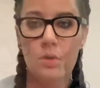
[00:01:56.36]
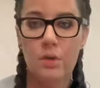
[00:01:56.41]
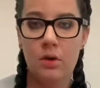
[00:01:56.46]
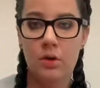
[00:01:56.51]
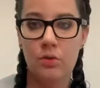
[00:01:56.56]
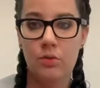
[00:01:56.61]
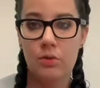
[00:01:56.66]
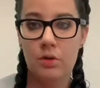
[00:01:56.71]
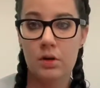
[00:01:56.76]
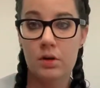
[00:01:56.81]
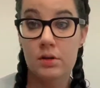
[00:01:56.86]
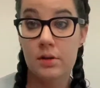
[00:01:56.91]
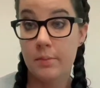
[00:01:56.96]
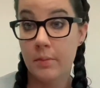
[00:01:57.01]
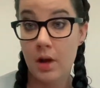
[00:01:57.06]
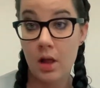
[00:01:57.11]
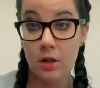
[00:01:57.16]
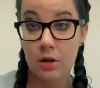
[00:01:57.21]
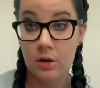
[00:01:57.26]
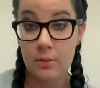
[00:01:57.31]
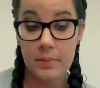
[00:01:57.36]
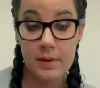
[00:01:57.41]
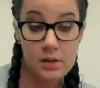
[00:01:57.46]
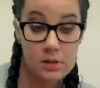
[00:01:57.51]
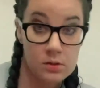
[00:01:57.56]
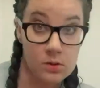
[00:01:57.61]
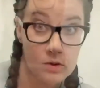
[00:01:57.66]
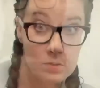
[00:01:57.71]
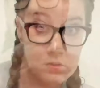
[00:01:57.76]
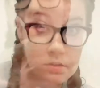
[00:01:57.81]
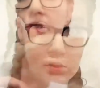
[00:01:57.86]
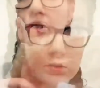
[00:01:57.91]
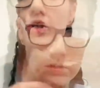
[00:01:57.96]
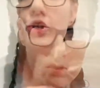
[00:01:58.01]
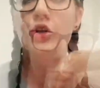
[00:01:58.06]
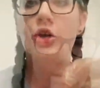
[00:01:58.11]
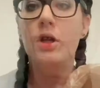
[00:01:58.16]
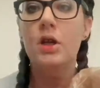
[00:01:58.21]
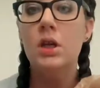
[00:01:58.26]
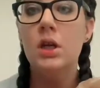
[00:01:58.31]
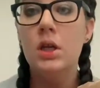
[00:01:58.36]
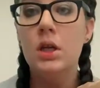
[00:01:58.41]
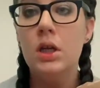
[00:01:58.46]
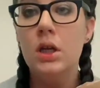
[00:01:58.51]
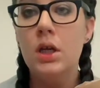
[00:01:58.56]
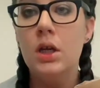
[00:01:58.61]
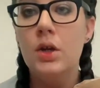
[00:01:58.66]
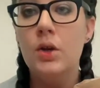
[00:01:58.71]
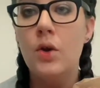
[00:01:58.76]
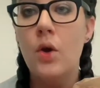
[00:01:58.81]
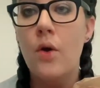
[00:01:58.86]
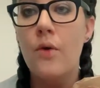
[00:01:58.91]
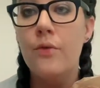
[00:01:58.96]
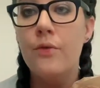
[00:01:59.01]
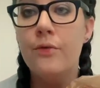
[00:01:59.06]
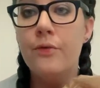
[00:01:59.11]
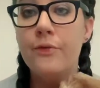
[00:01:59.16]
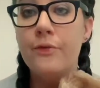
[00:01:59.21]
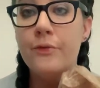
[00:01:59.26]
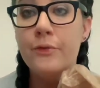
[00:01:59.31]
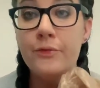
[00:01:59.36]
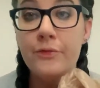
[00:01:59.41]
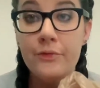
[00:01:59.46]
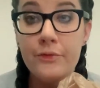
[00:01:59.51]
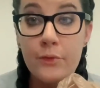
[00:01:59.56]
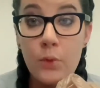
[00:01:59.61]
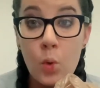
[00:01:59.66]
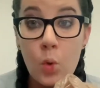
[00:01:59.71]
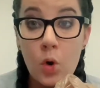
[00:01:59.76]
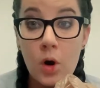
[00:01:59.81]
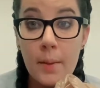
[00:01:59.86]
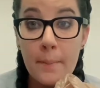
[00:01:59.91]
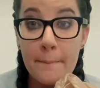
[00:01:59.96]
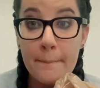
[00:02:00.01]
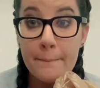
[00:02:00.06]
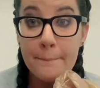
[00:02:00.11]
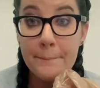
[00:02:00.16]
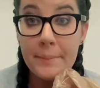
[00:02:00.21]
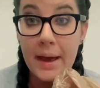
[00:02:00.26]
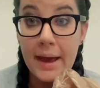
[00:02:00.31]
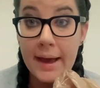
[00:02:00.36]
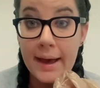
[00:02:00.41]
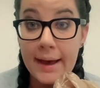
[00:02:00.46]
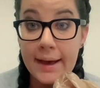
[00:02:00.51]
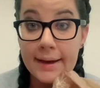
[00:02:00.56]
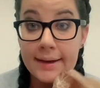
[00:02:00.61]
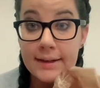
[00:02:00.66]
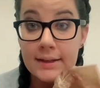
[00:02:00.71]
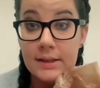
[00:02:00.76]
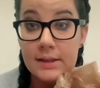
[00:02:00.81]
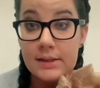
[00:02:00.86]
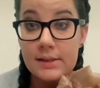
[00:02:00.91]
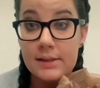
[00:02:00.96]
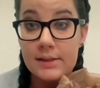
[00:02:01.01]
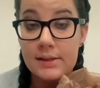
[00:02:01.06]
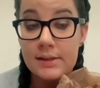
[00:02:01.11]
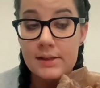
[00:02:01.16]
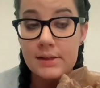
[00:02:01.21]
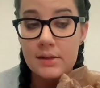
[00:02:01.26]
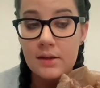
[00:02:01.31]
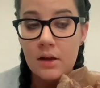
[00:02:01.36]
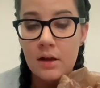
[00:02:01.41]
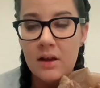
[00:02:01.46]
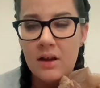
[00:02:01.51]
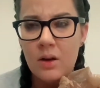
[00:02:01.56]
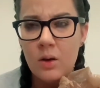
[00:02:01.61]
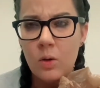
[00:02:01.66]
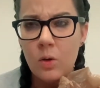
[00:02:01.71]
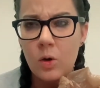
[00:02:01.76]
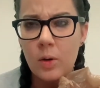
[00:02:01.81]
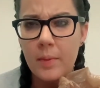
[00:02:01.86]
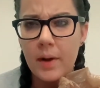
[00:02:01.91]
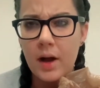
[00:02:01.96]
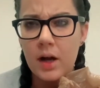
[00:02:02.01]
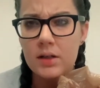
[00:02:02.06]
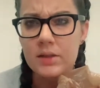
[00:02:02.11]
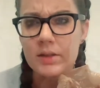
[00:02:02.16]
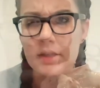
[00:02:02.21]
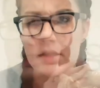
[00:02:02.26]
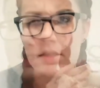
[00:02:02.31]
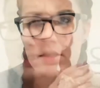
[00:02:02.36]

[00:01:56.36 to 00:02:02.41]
or some colored pencils. You're going to need 4 bags or boxes,